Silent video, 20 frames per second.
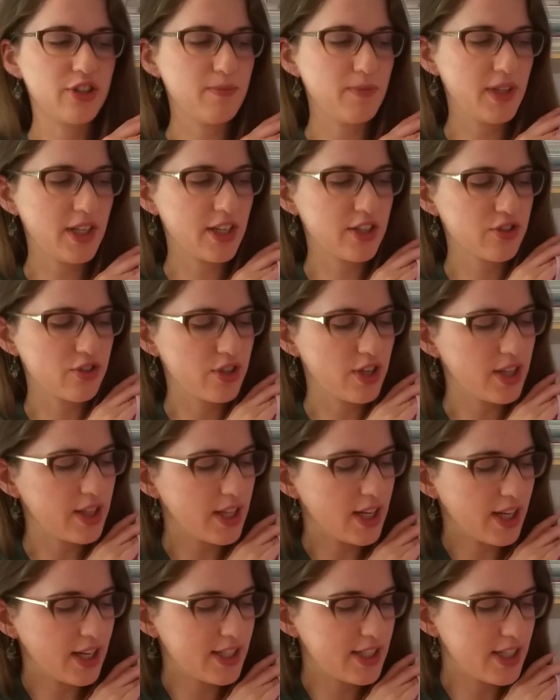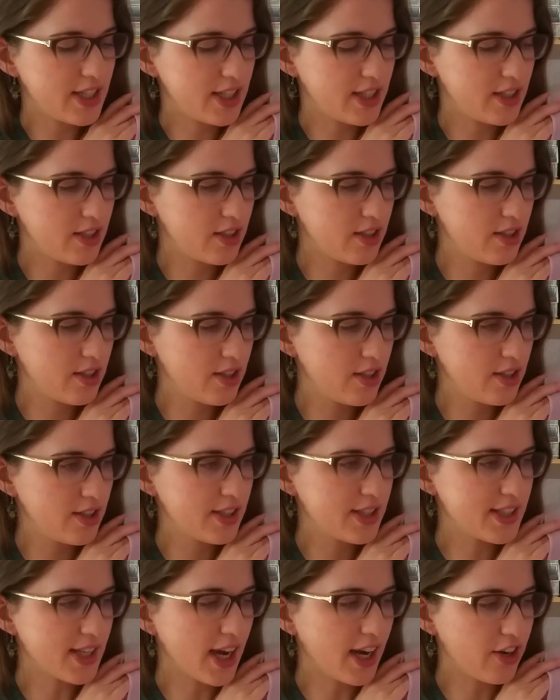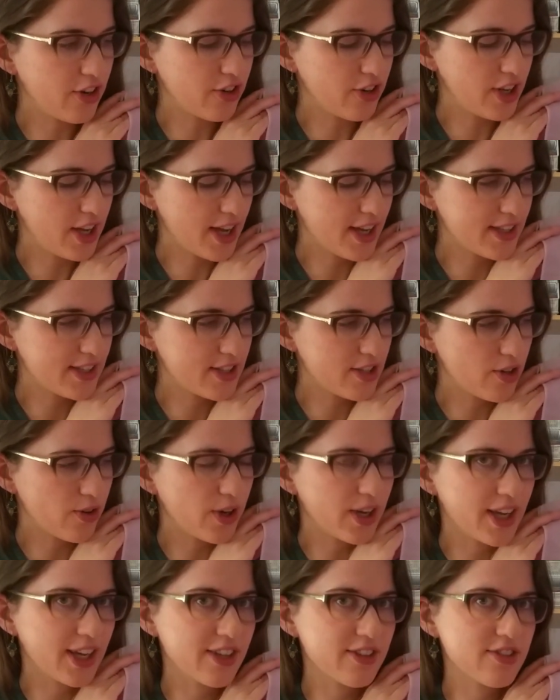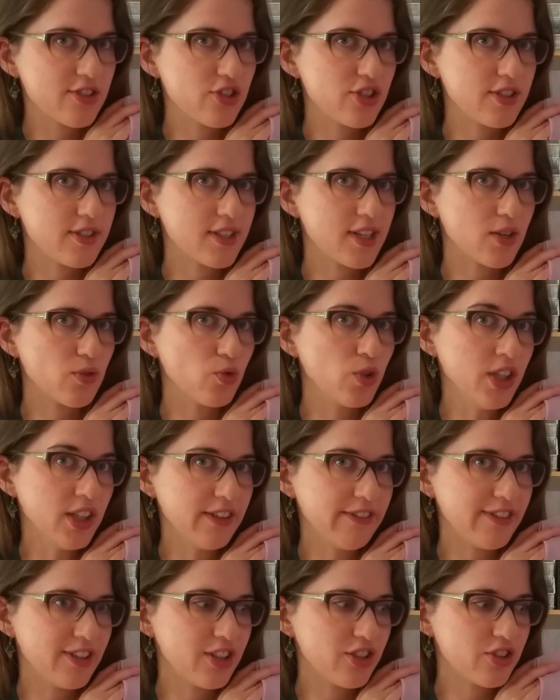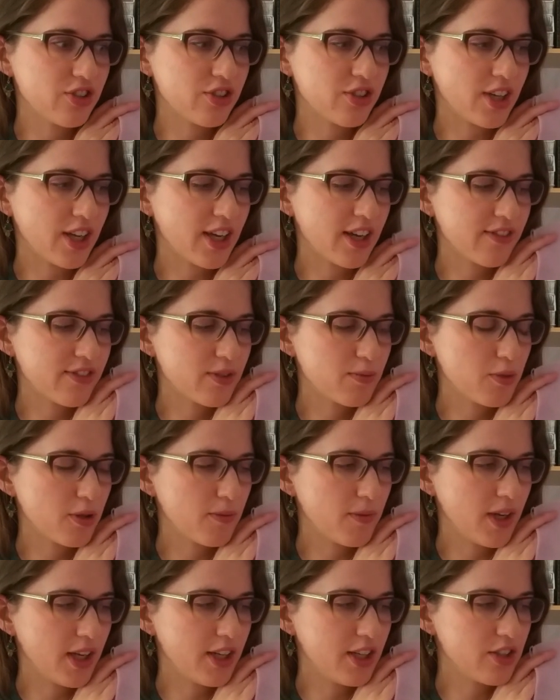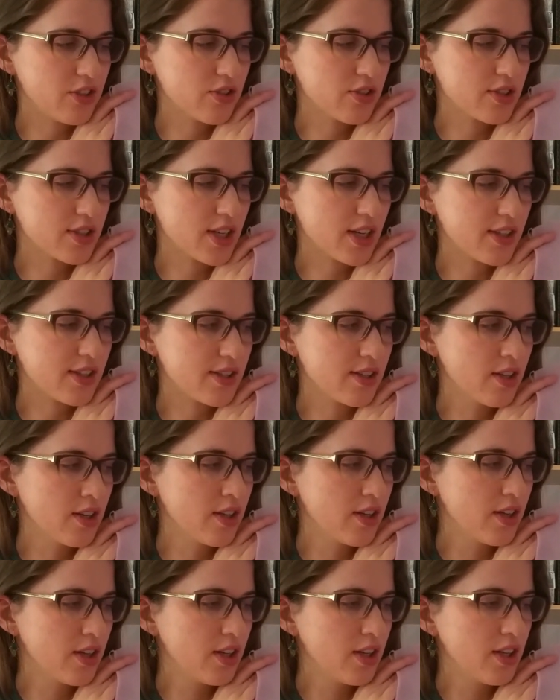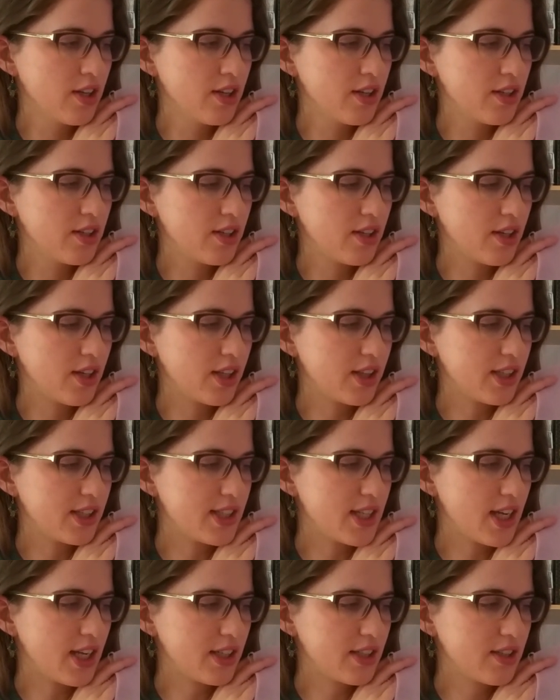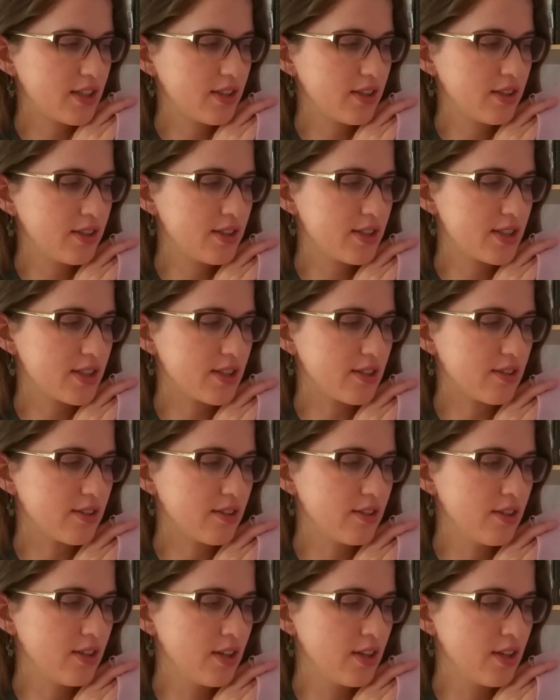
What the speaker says: to me yesterday that I didn't sign her yet, so I guess she's not really finished. I have to put my initials on and the date still.